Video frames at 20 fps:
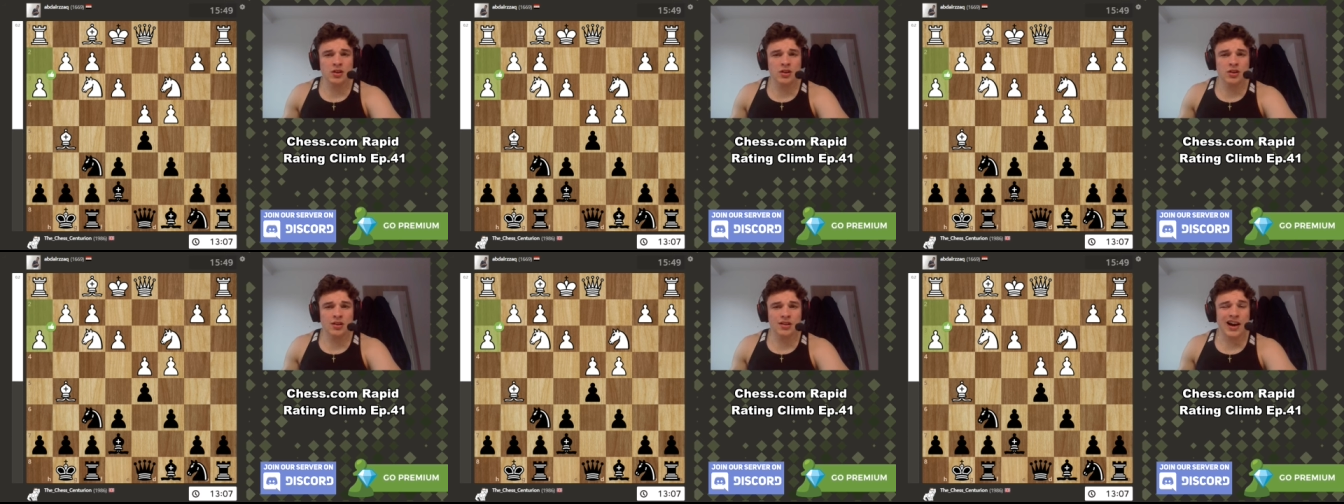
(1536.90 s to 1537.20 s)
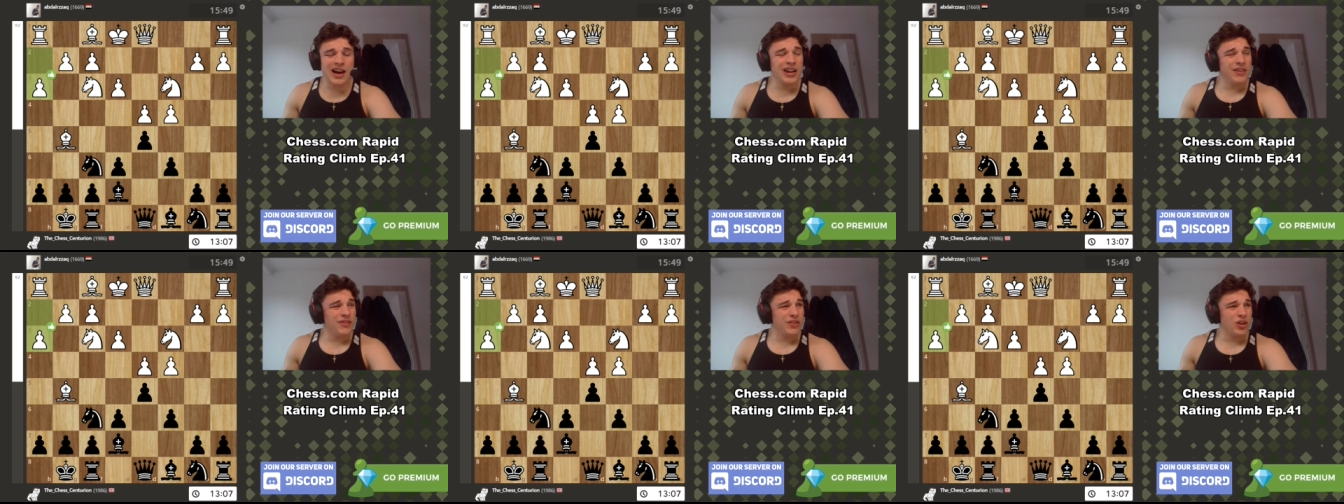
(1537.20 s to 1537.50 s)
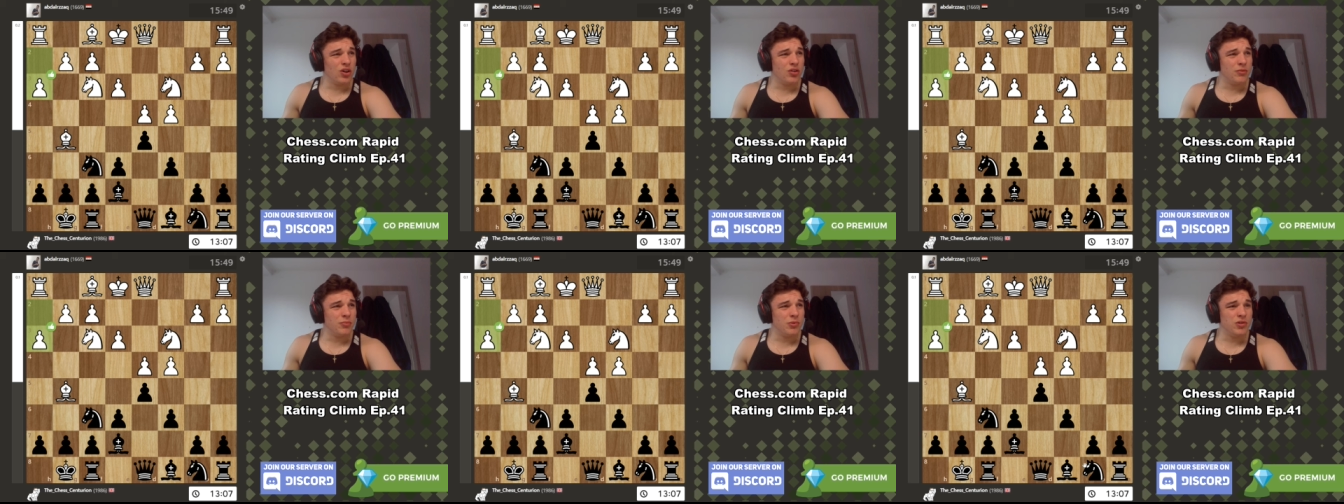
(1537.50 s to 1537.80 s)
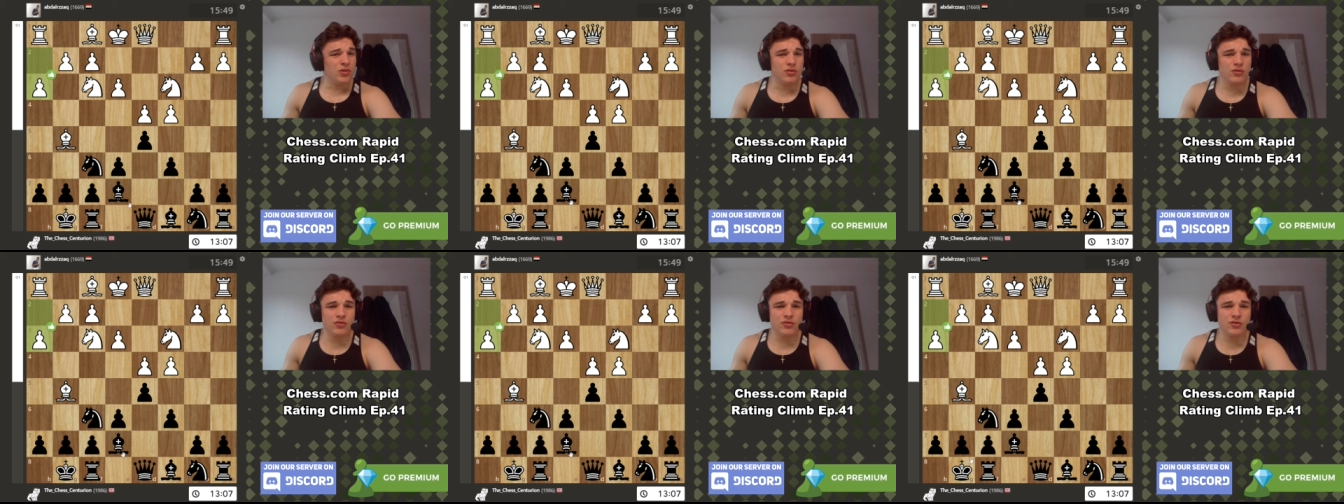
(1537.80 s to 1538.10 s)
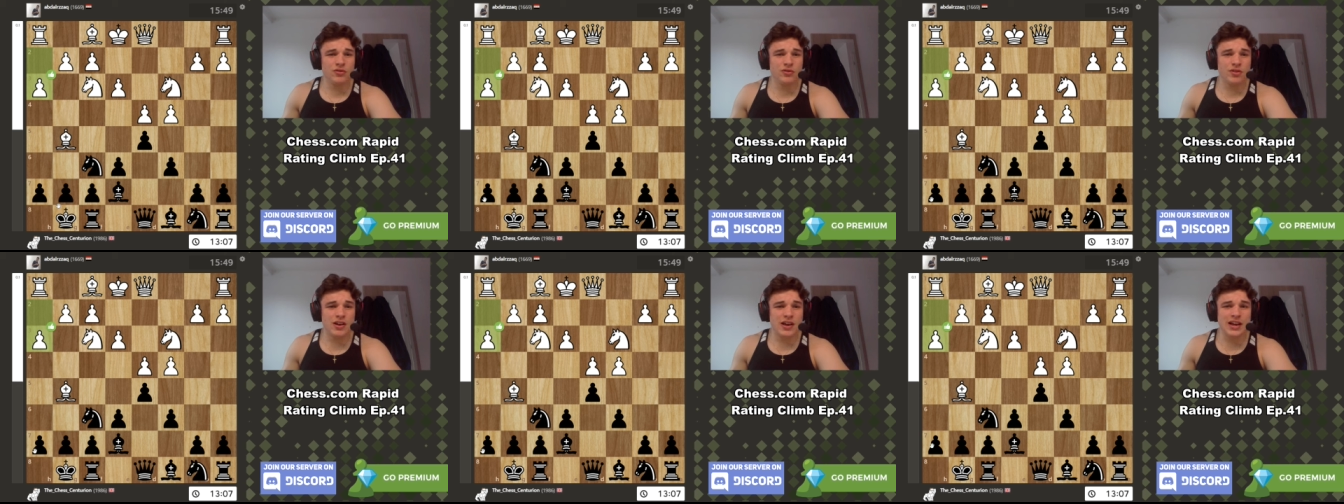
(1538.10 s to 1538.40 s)
kind of an odd
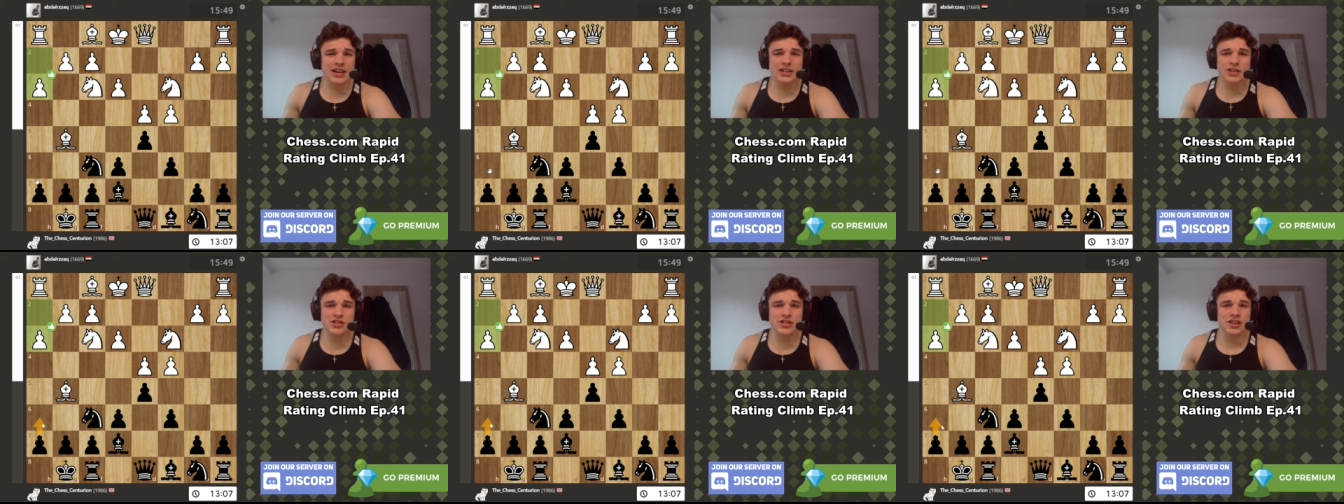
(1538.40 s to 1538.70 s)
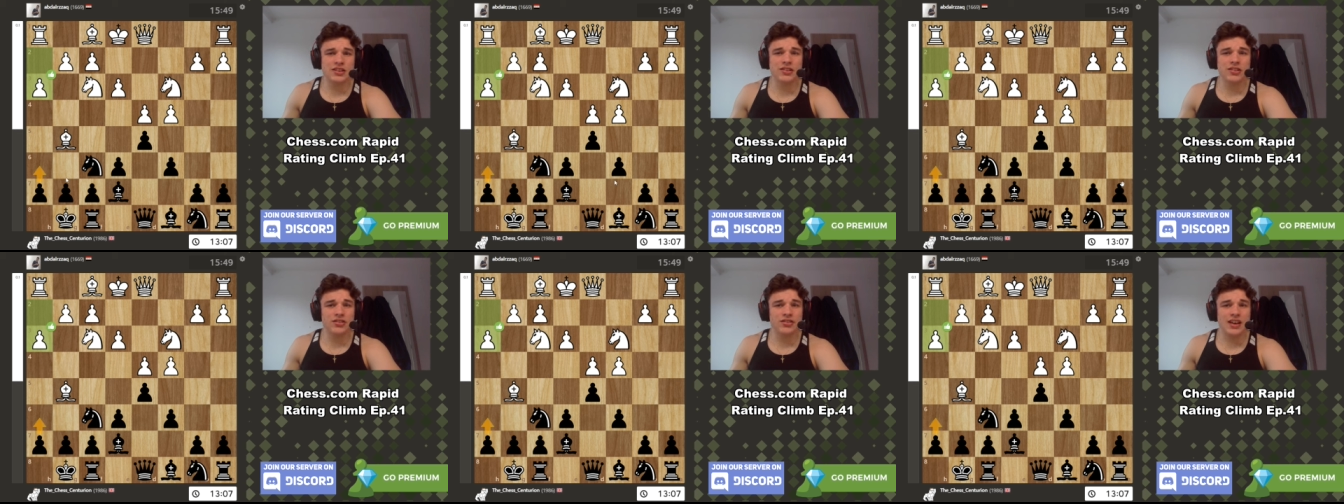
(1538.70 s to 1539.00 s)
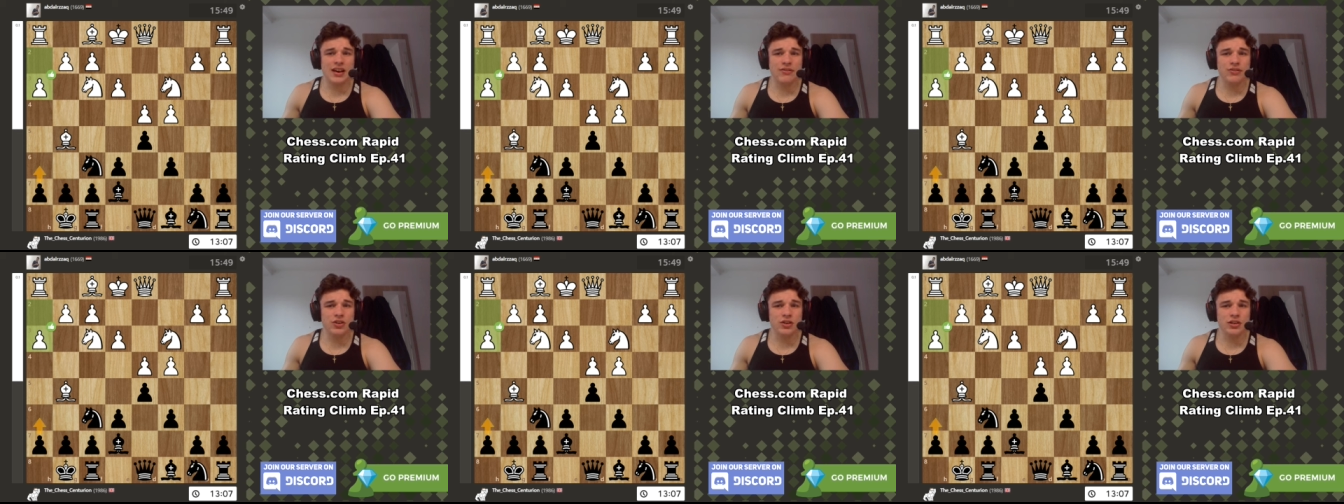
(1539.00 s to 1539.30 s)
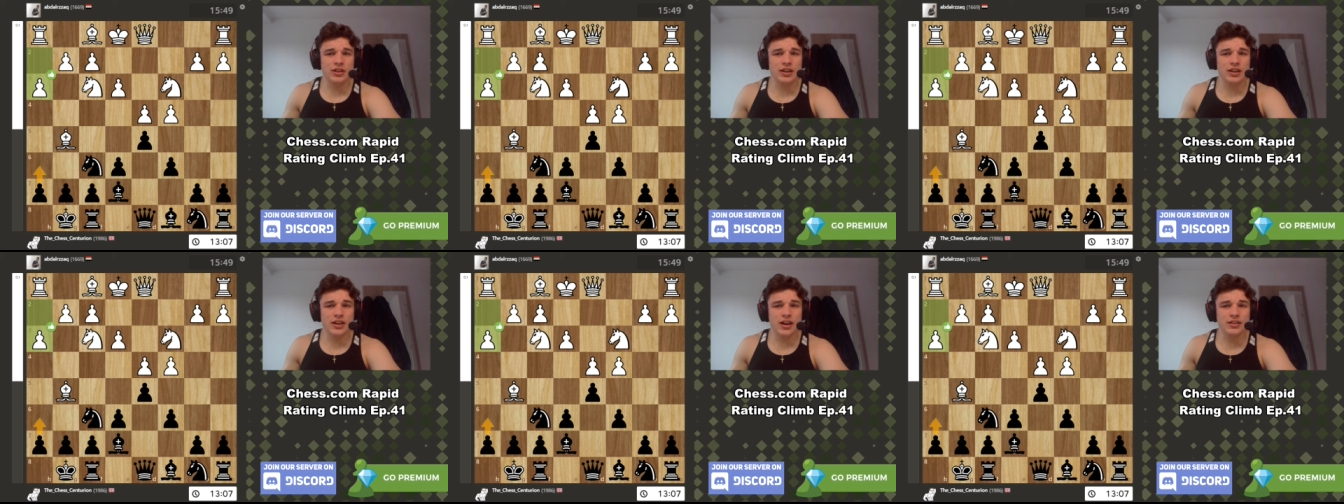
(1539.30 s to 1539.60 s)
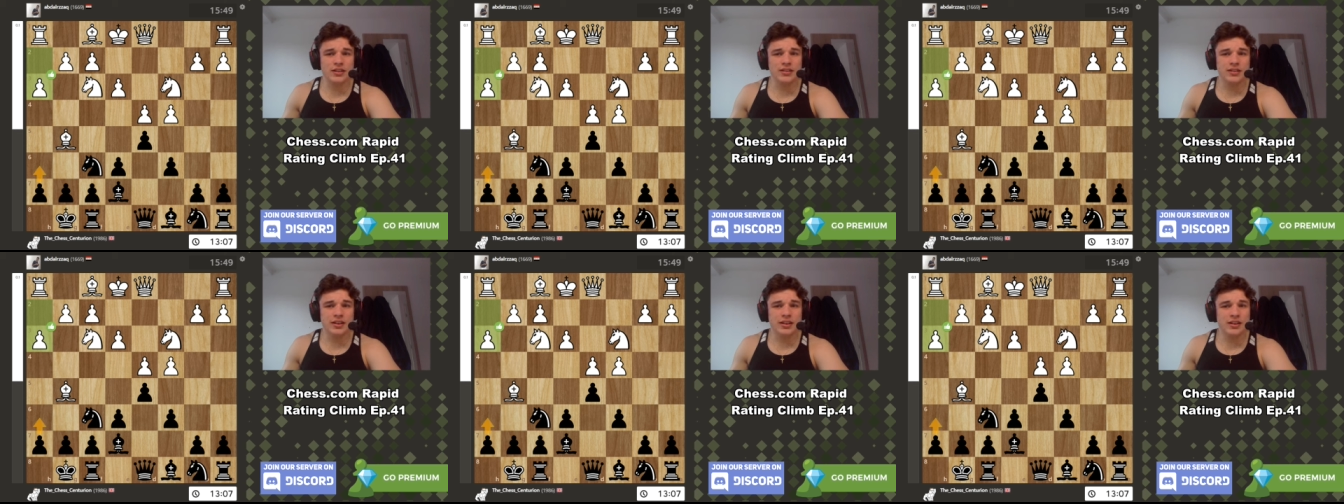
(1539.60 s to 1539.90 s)
move. h six is definitely an
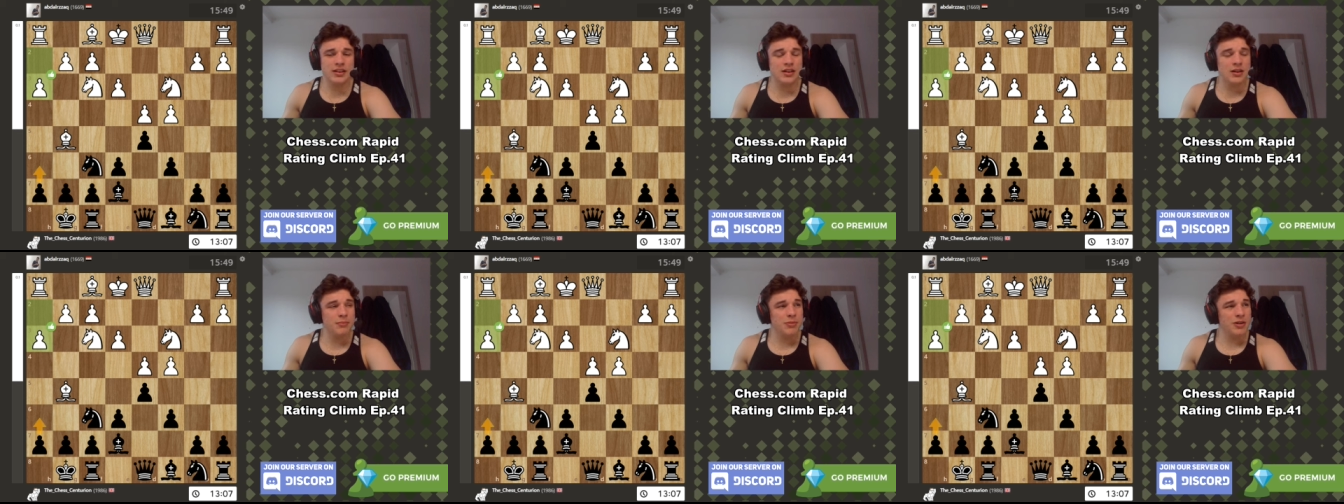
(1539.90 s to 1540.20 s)
idea here,